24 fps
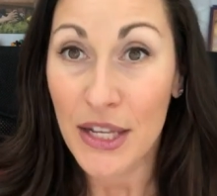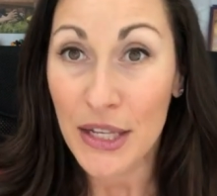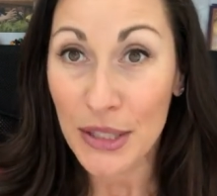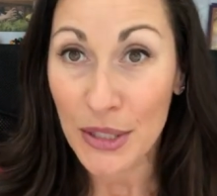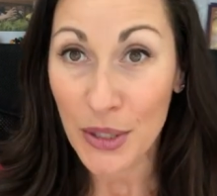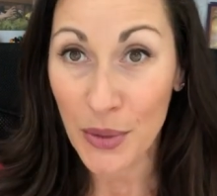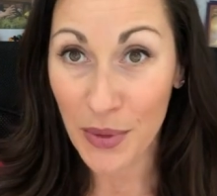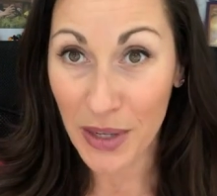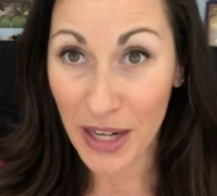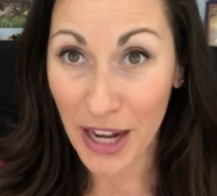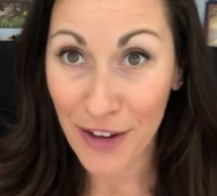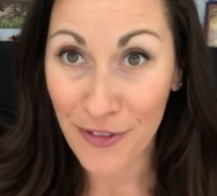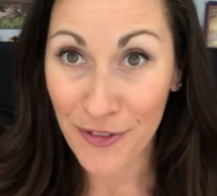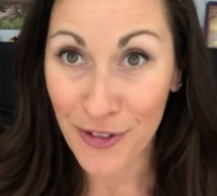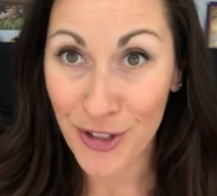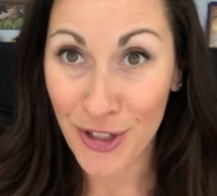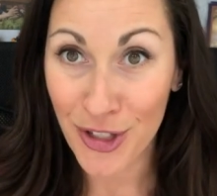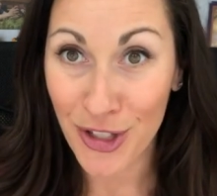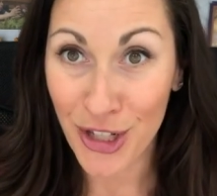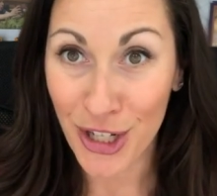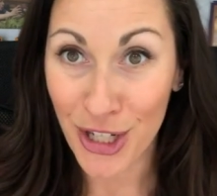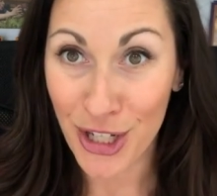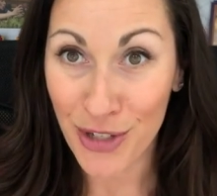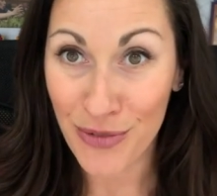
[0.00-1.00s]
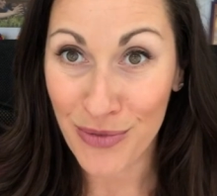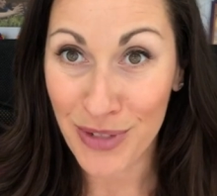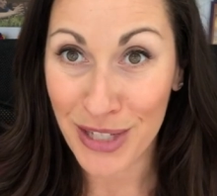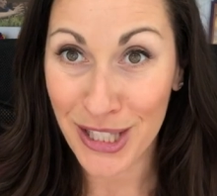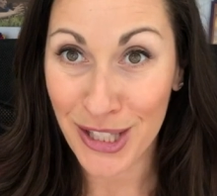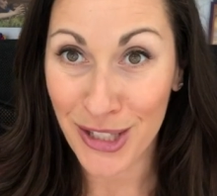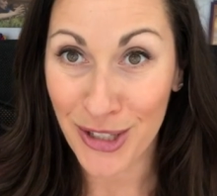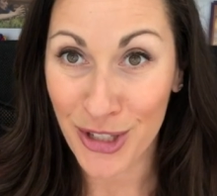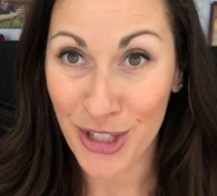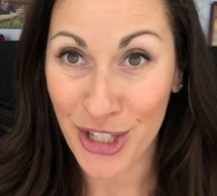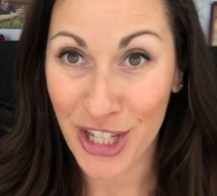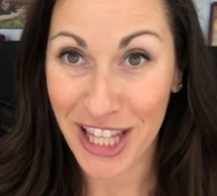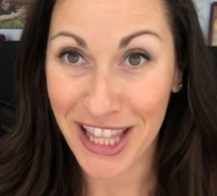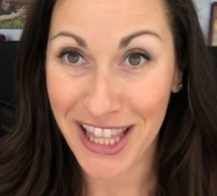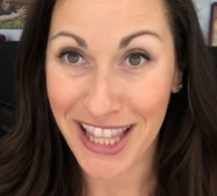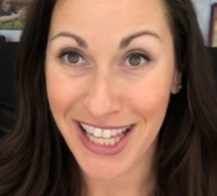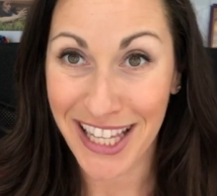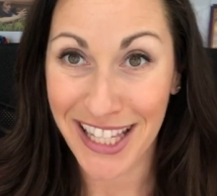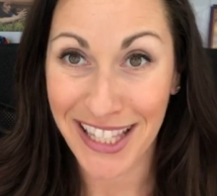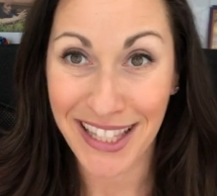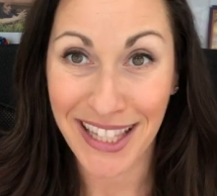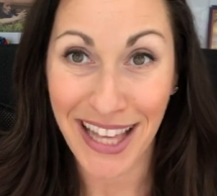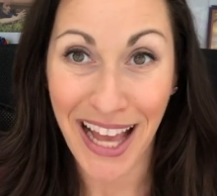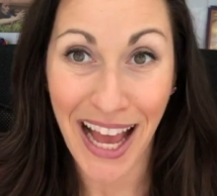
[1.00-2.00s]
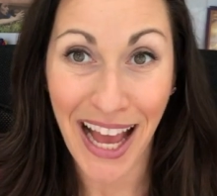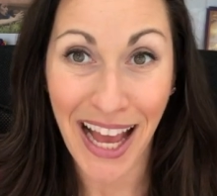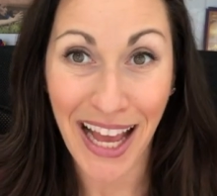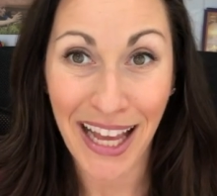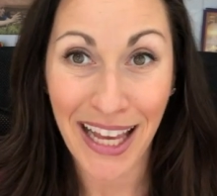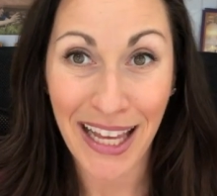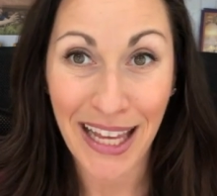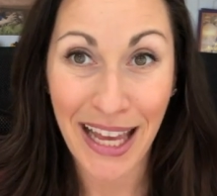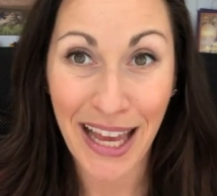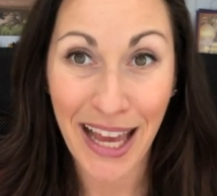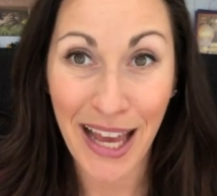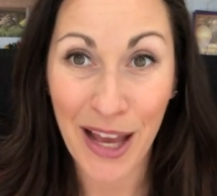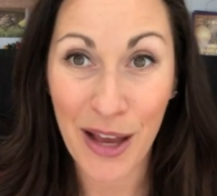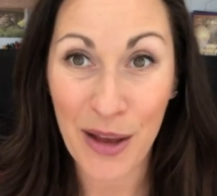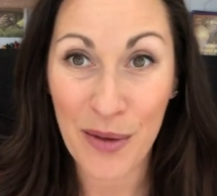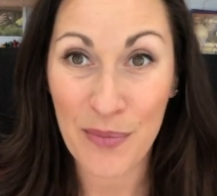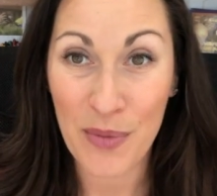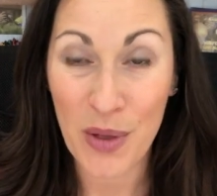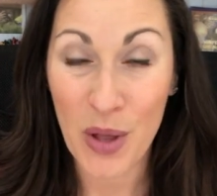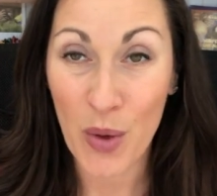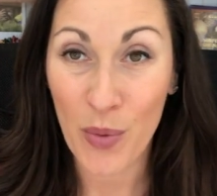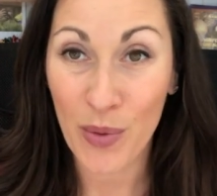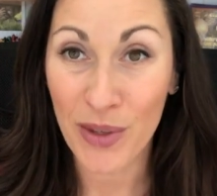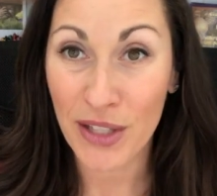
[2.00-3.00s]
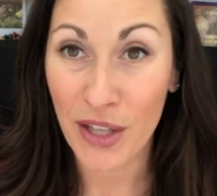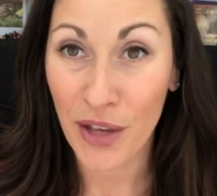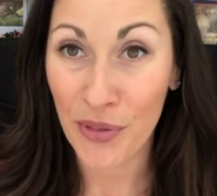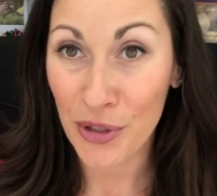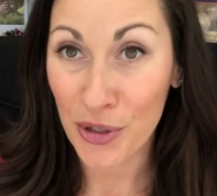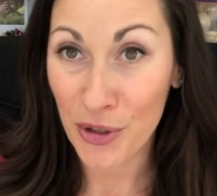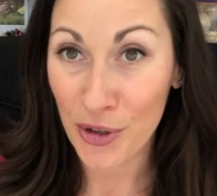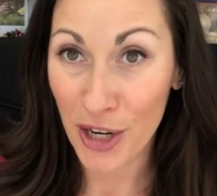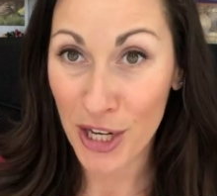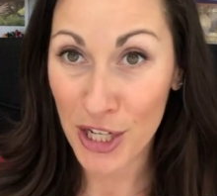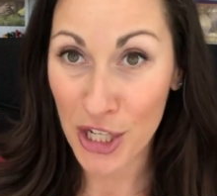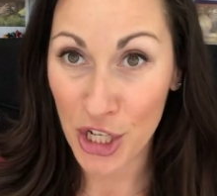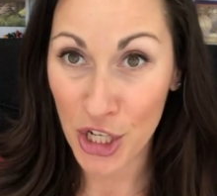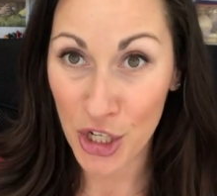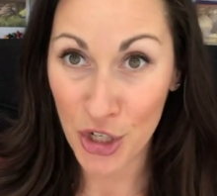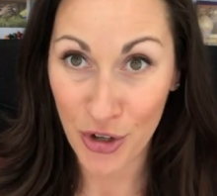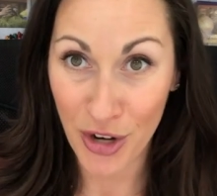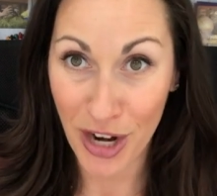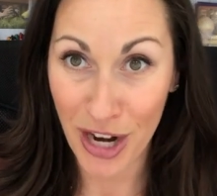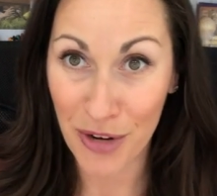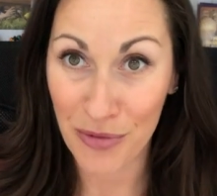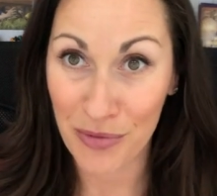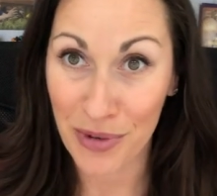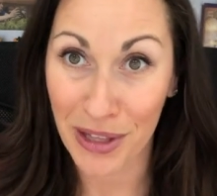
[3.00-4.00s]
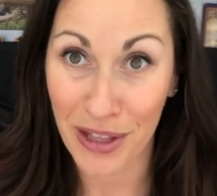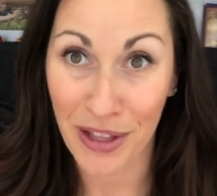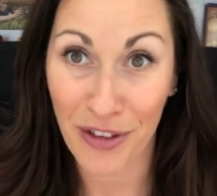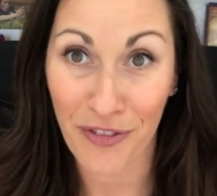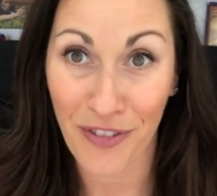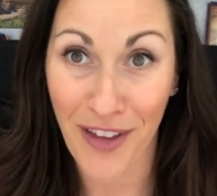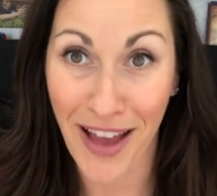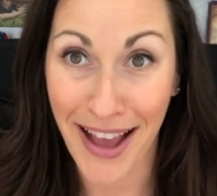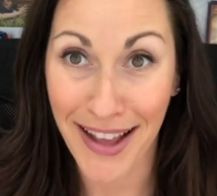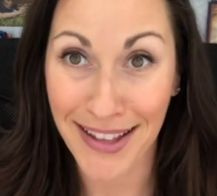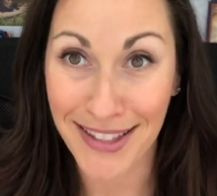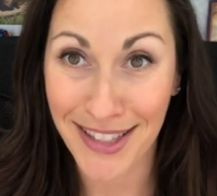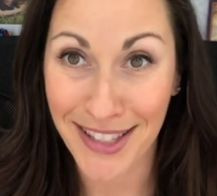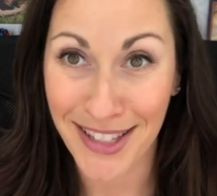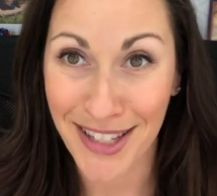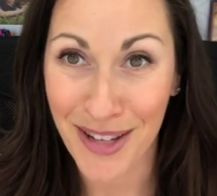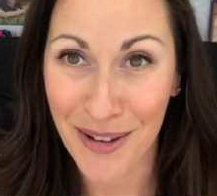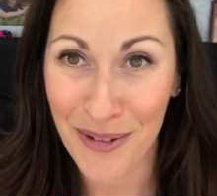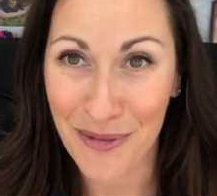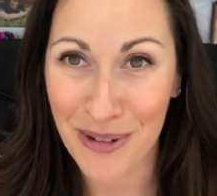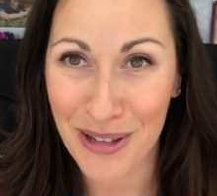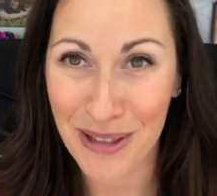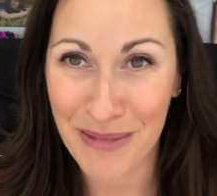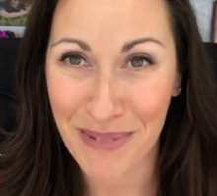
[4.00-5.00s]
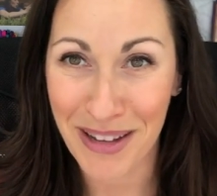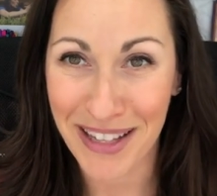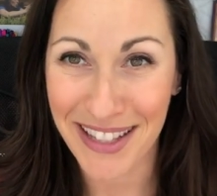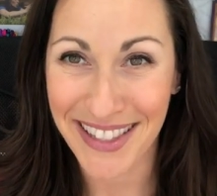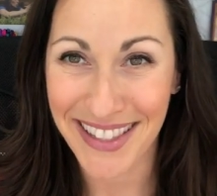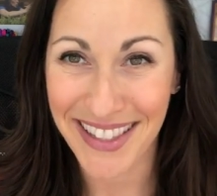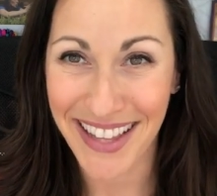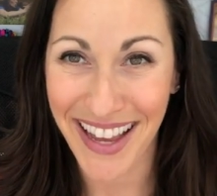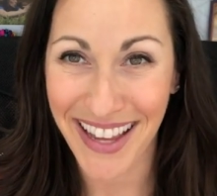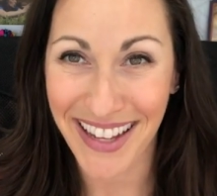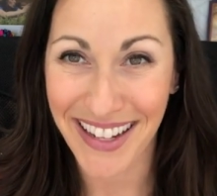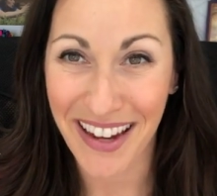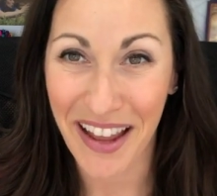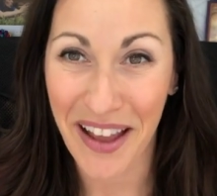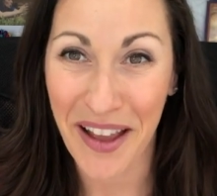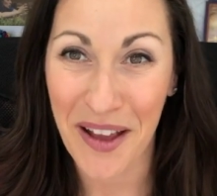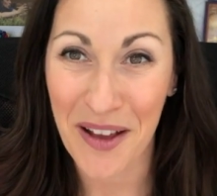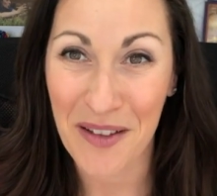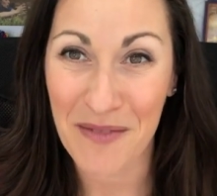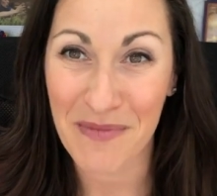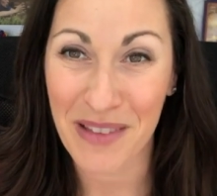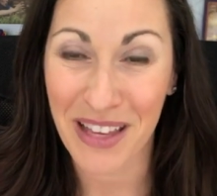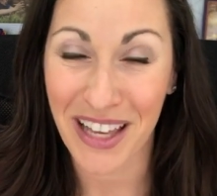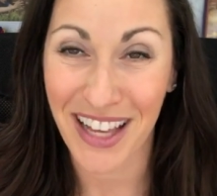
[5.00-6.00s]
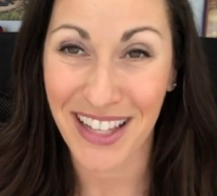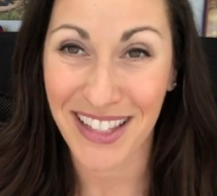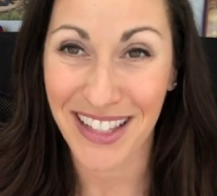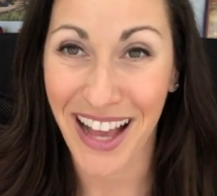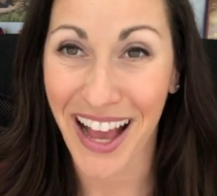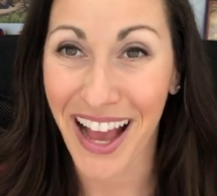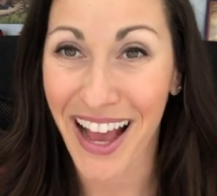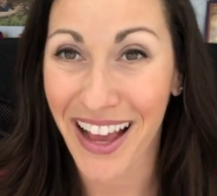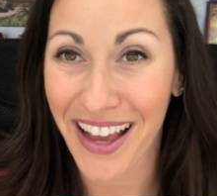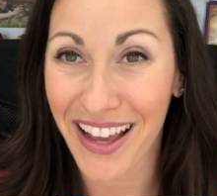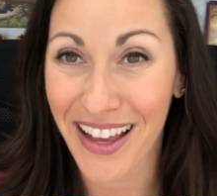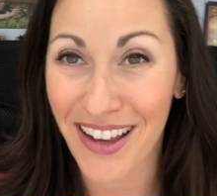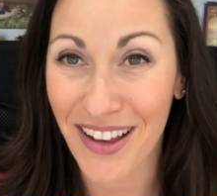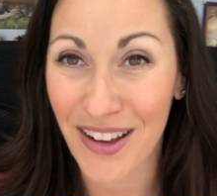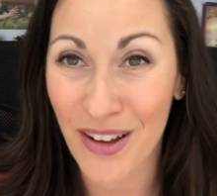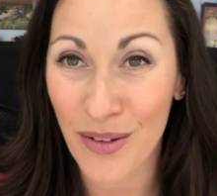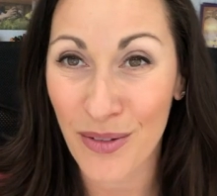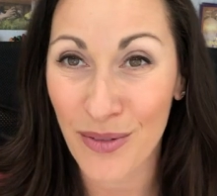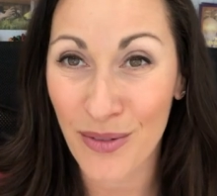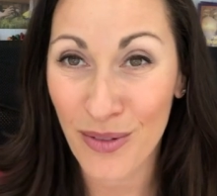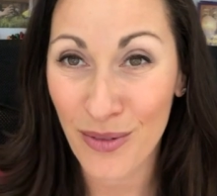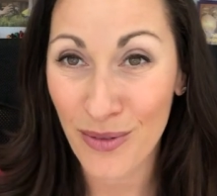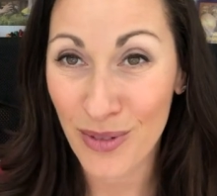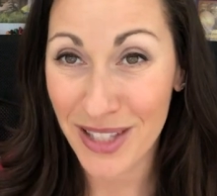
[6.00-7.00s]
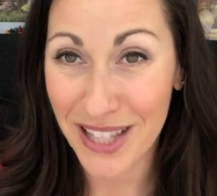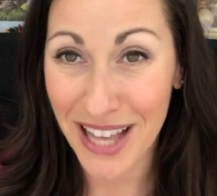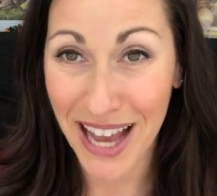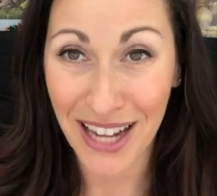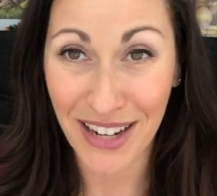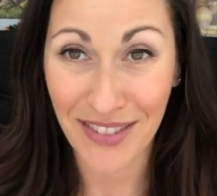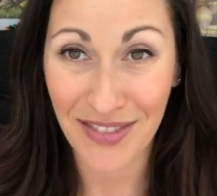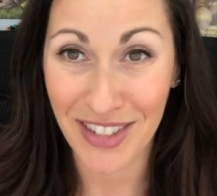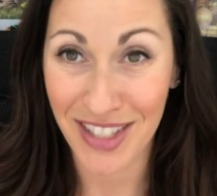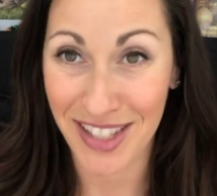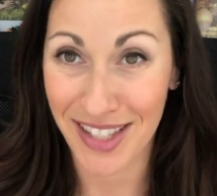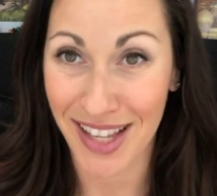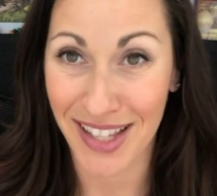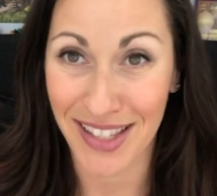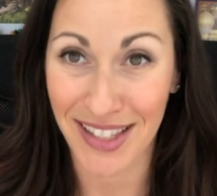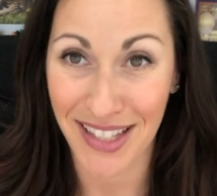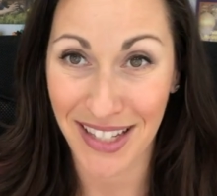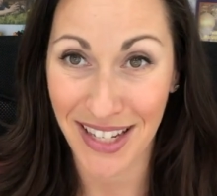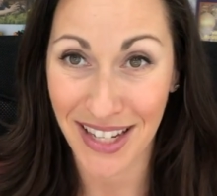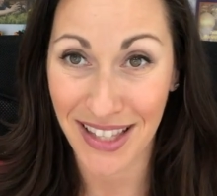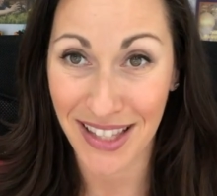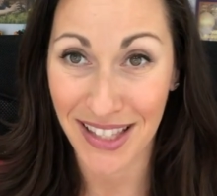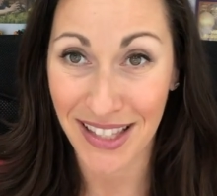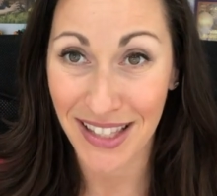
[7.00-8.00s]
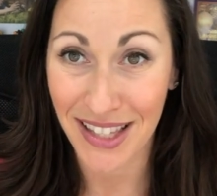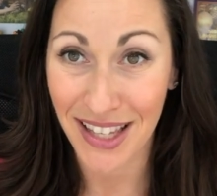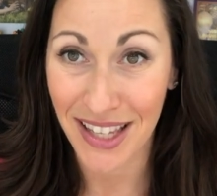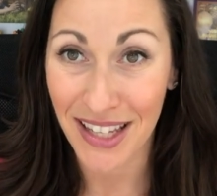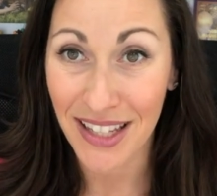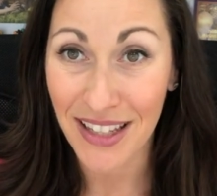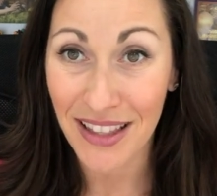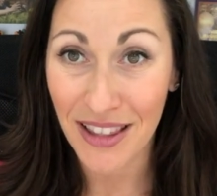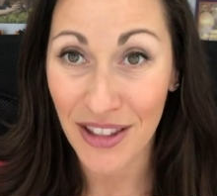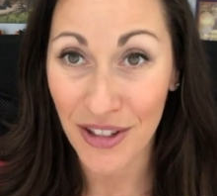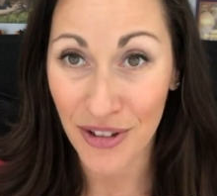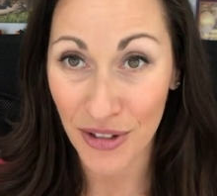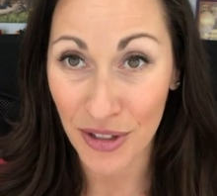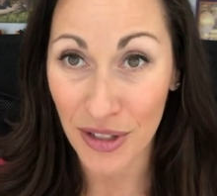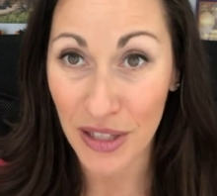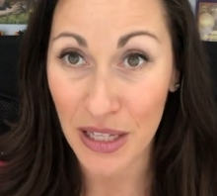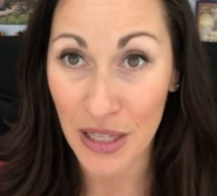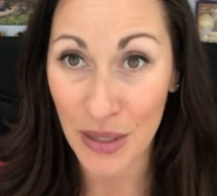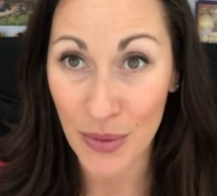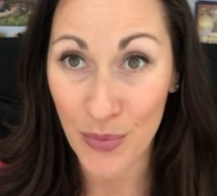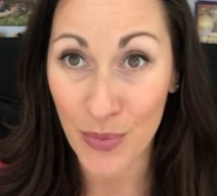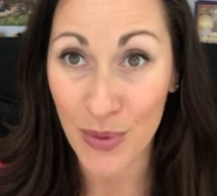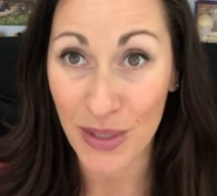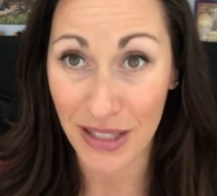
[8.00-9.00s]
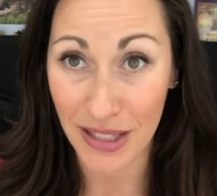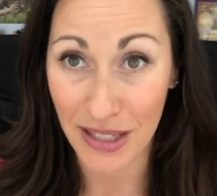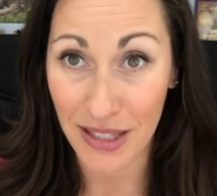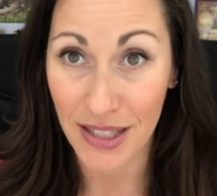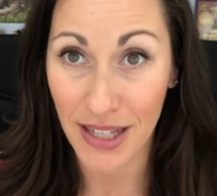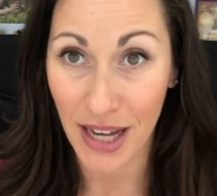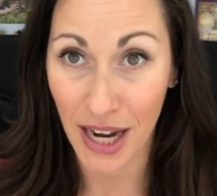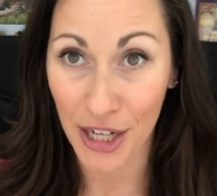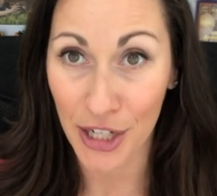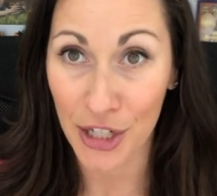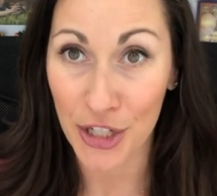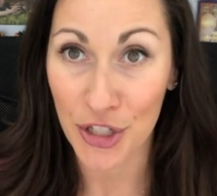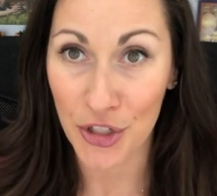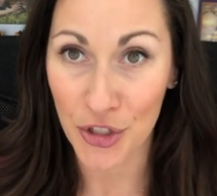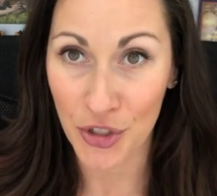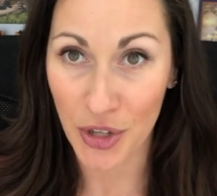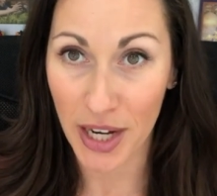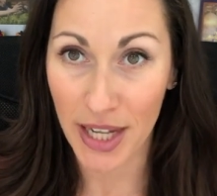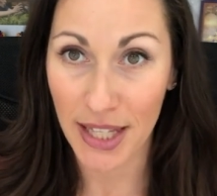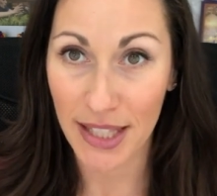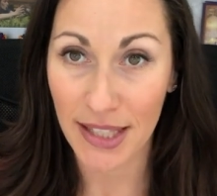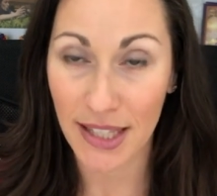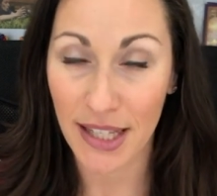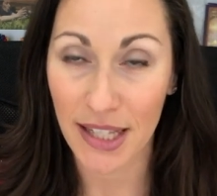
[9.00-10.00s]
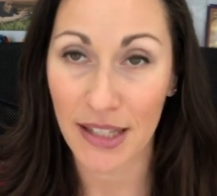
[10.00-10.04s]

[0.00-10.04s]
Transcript: So when I first started researching this, I was on the crunchy train really fast with my son because I was out of necessity. This kid literally was in dire straits.